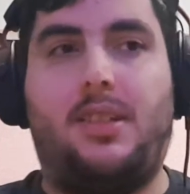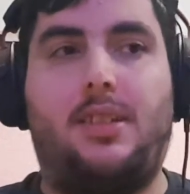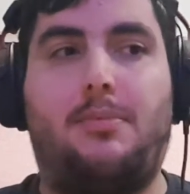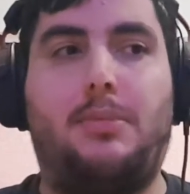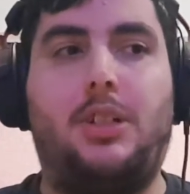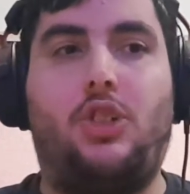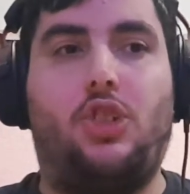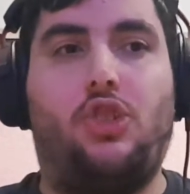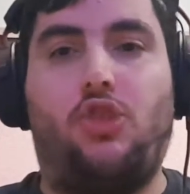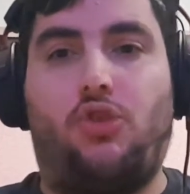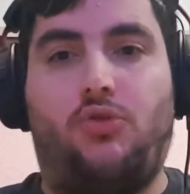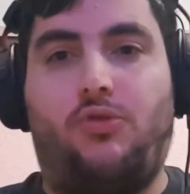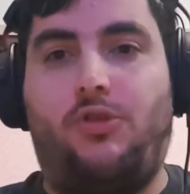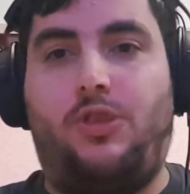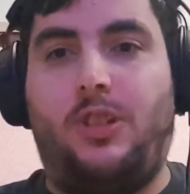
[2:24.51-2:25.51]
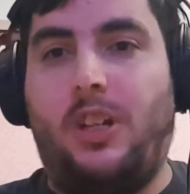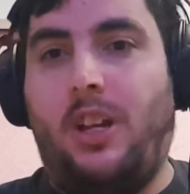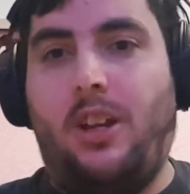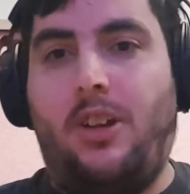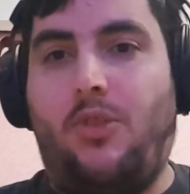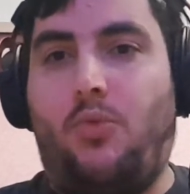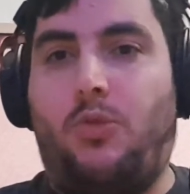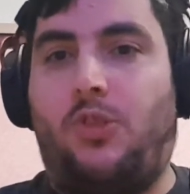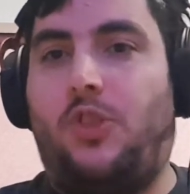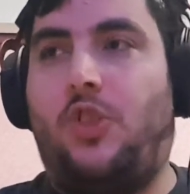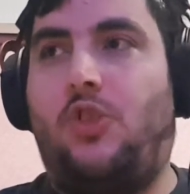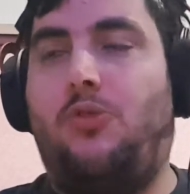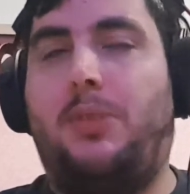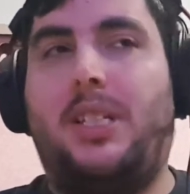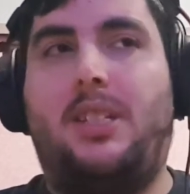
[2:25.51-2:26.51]
As much as Jean wants
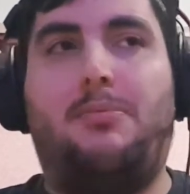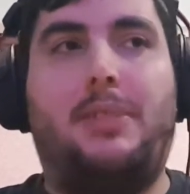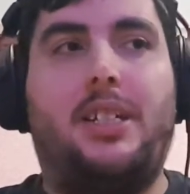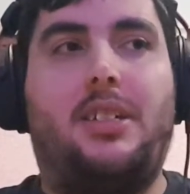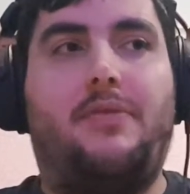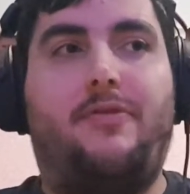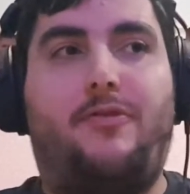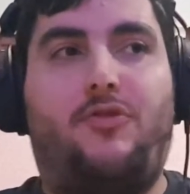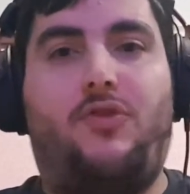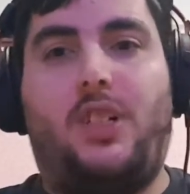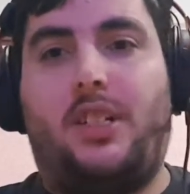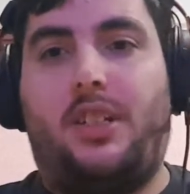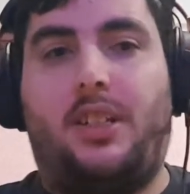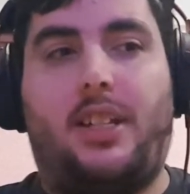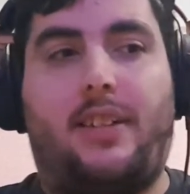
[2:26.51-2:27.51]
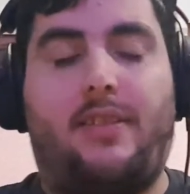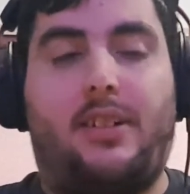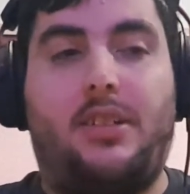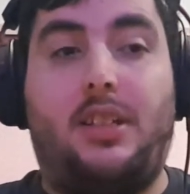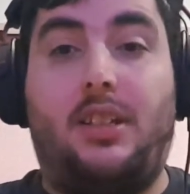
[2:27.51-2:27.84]
to be the main fucking character,